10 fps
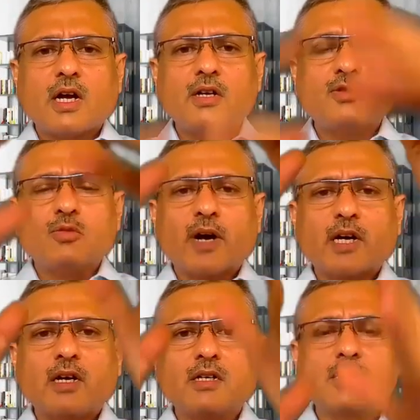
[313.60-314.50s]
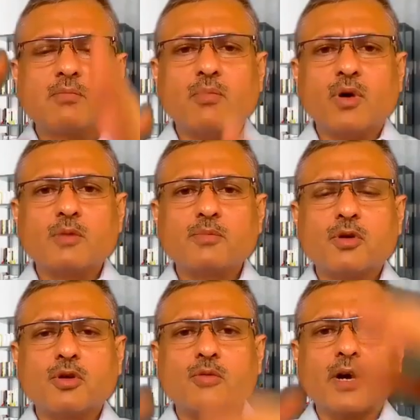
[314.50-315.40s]
And you might get some
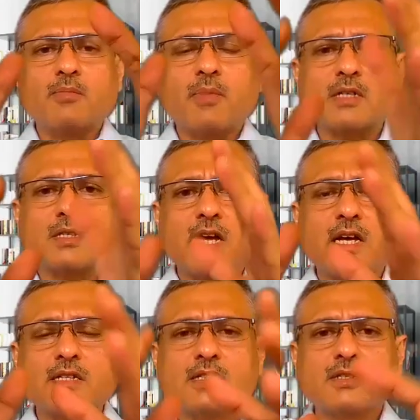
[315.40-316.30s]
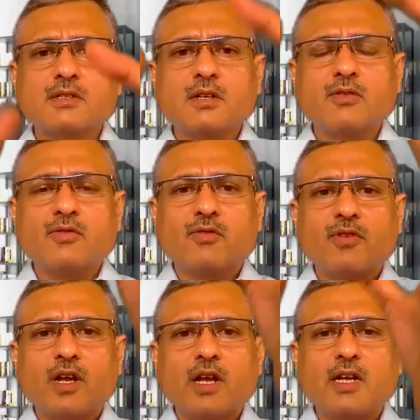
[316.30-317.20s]
bursts or you might pass gas. If you
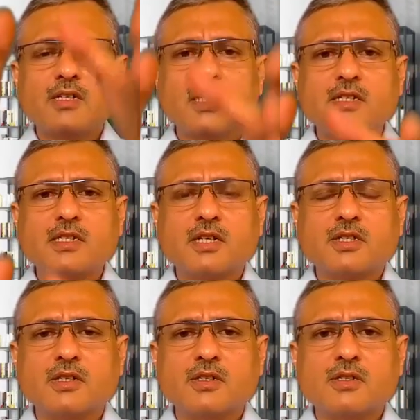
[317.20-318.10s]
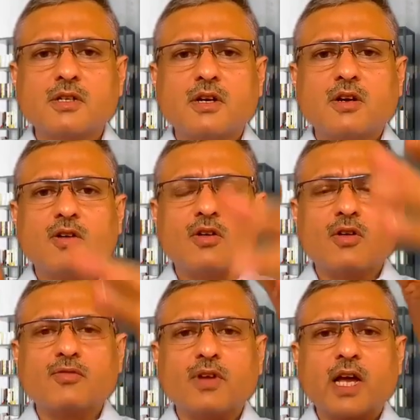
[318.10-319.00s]
feel any sensations
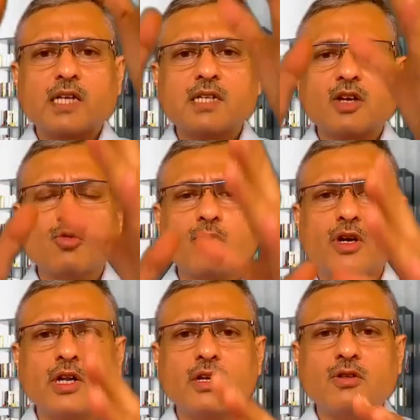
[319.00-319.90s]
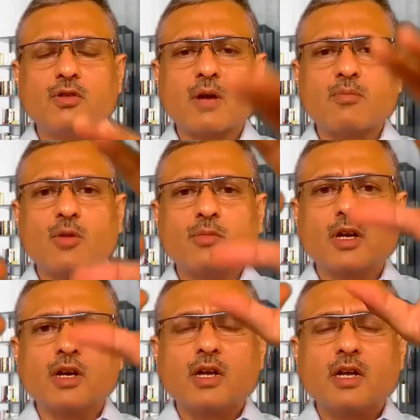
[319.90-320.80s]
of gas accumulating in your
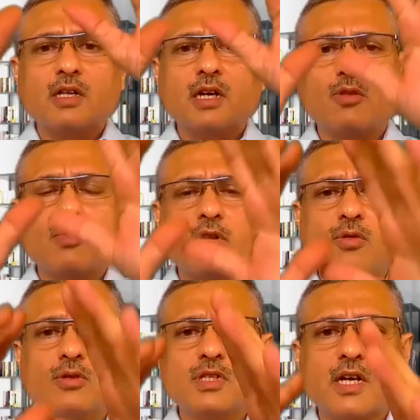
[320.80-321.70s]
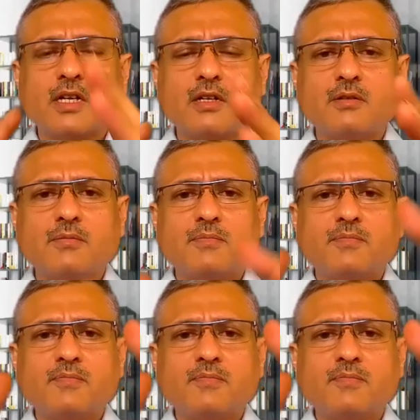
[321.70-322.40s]
abdominal area, that will be a good sign.